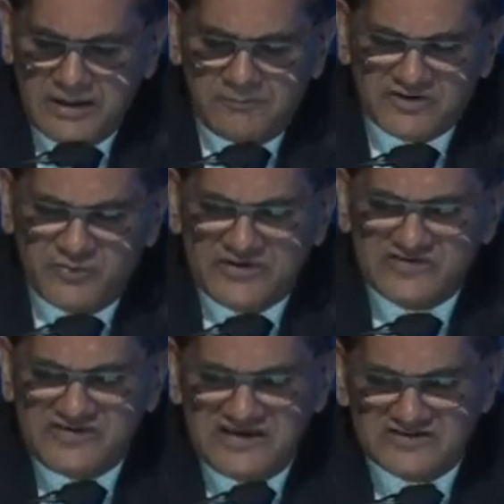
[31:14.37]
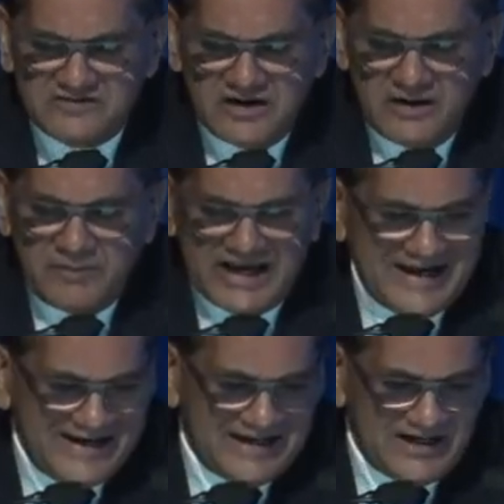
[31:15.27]
must be seized by
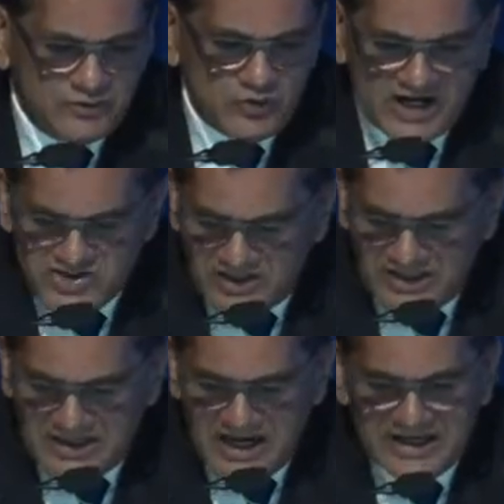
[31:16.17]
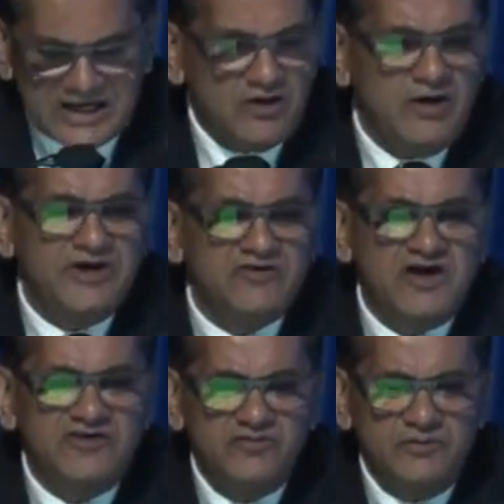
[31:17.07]
India to usher in our economic
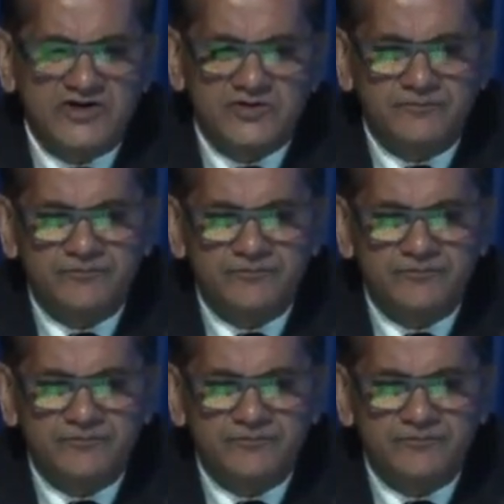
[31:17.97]
transformation.